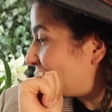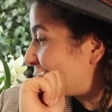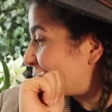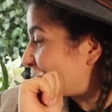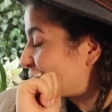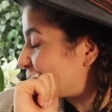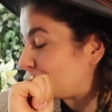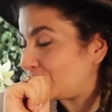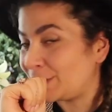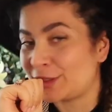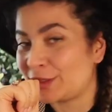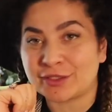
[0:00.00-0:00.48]

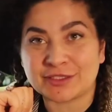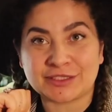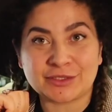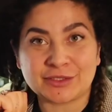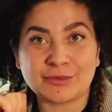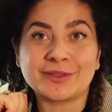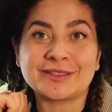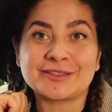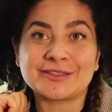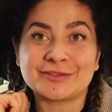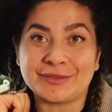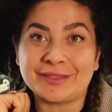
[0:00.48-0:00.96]
just because he
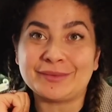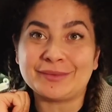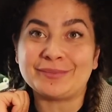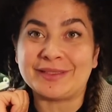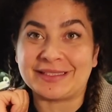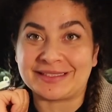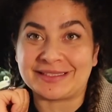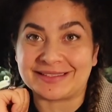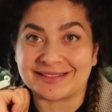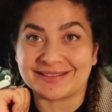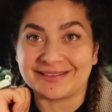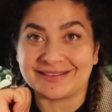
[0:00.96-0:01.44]
wants to eat
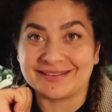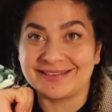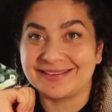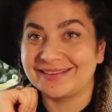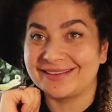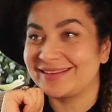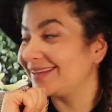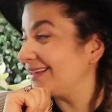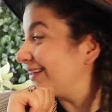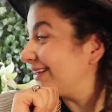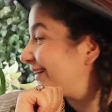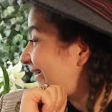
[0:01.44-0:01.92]
pizza.
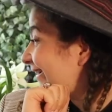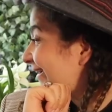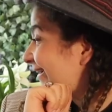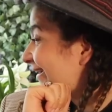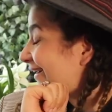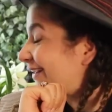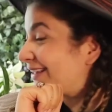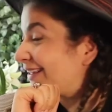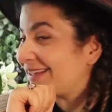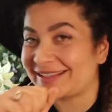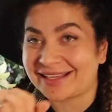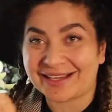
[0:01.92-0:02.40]

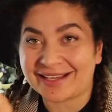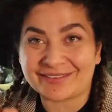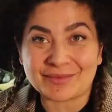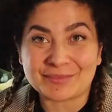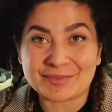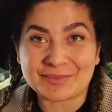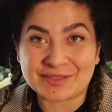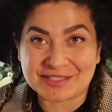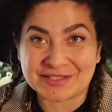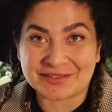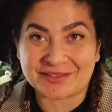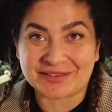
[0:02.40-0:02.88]
They have a
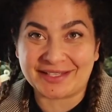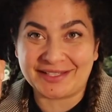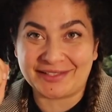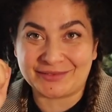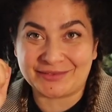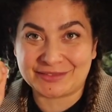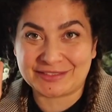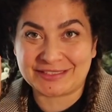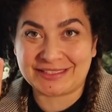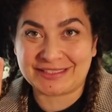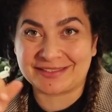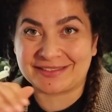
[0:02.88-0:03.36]
pizzeria
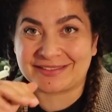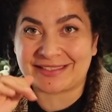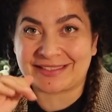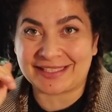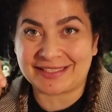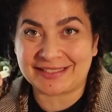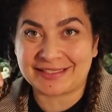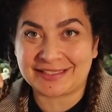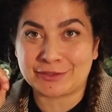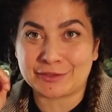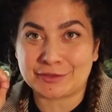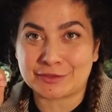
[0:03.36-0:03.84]
downstairs
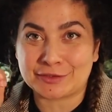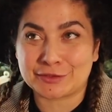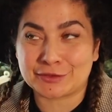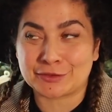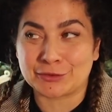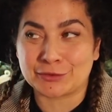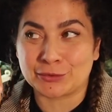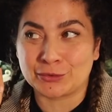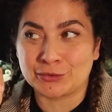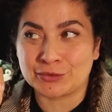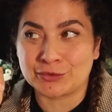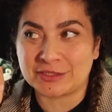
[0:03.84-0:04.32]
and that's
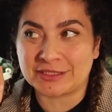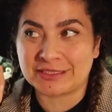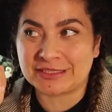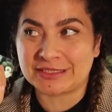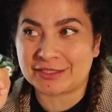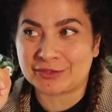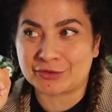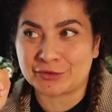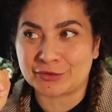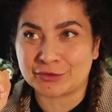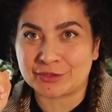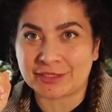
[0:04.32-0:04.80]
so
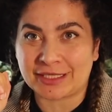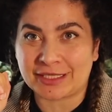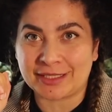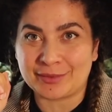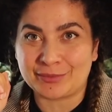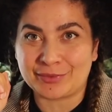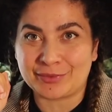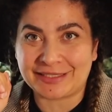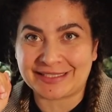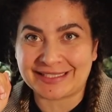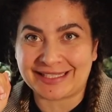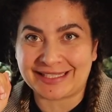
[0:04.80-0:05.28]

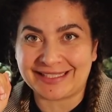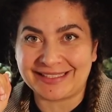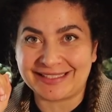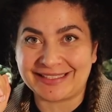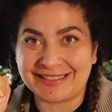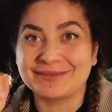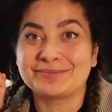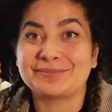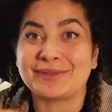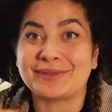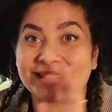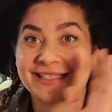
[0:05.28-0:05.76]
stereotype
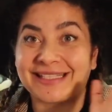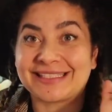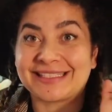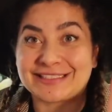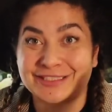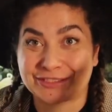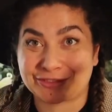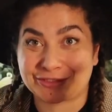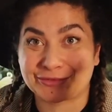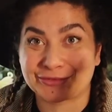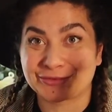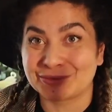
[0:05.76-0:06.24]
Italian, but that's
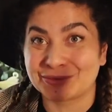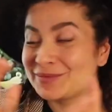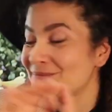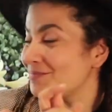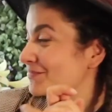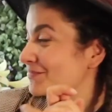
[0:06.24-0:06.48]
true.